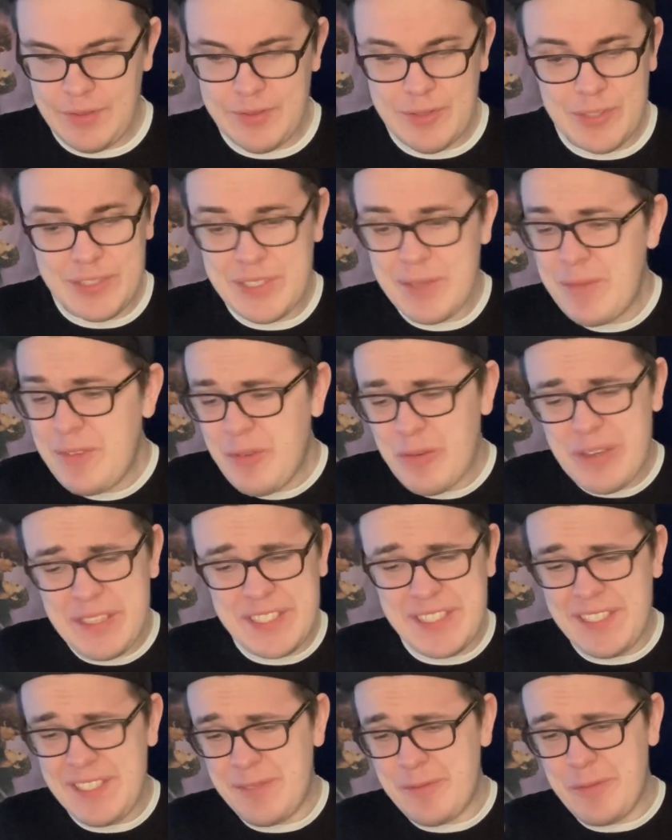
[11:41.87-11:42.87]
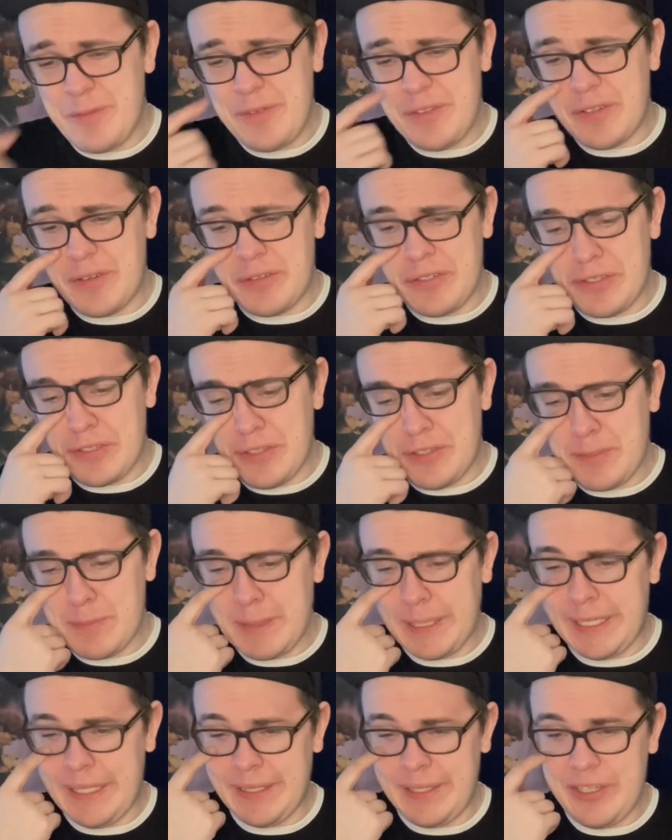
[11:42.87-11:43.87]
Some of the rest of these movies are just all
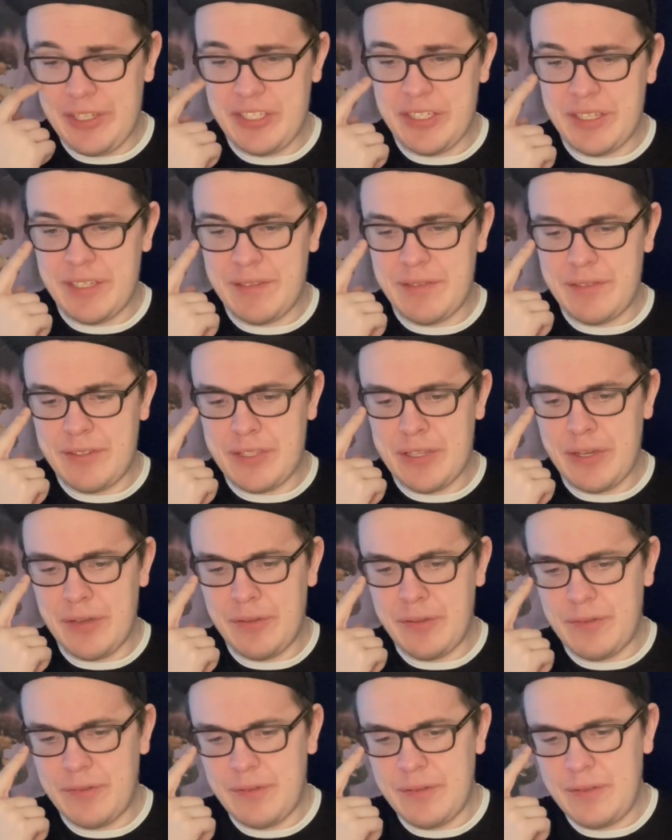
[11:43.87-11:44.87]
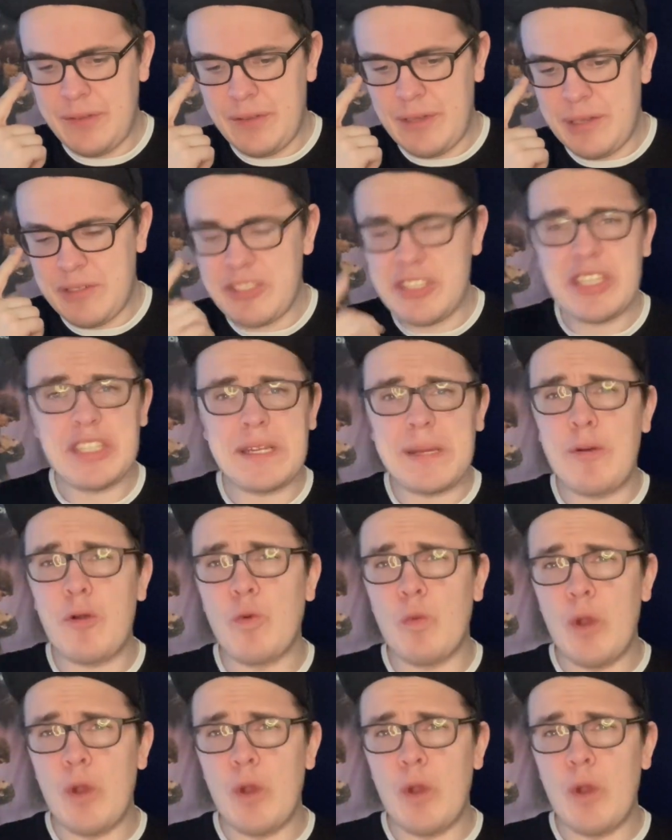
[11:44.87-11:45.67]
speculation, so I'm just gonna talk about